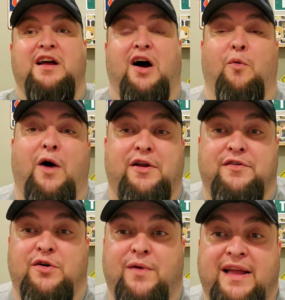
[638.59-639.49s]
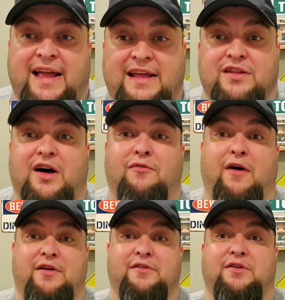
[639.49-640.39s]
of what you're doing and love
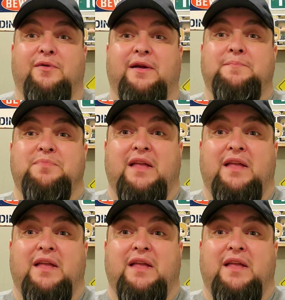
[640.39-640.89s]
what you're doing.